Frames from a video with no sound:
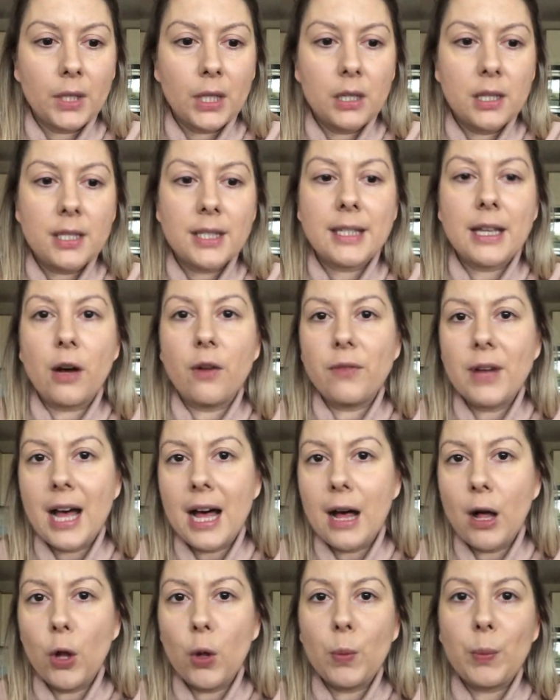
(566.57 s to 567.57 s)

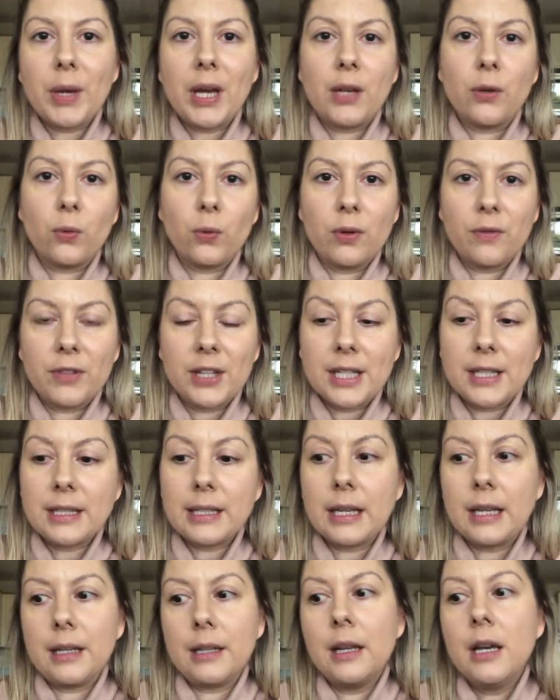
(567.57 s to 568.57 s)
self-help and all of this
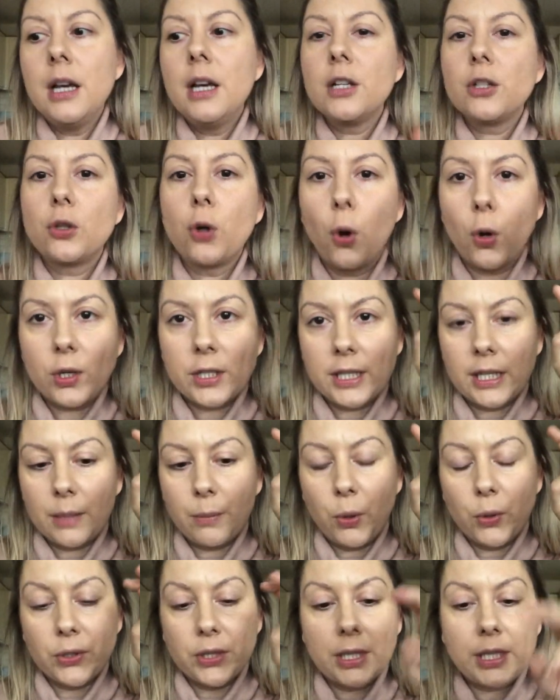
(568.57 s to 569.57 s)
and toxic
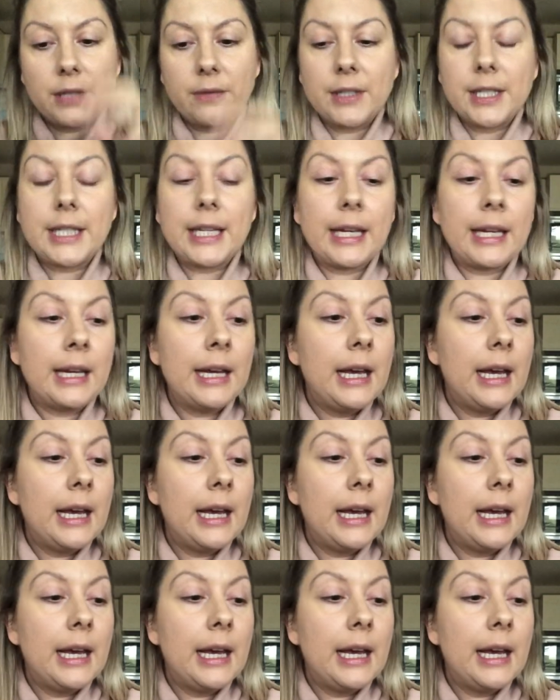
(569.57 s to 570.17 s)
positivity.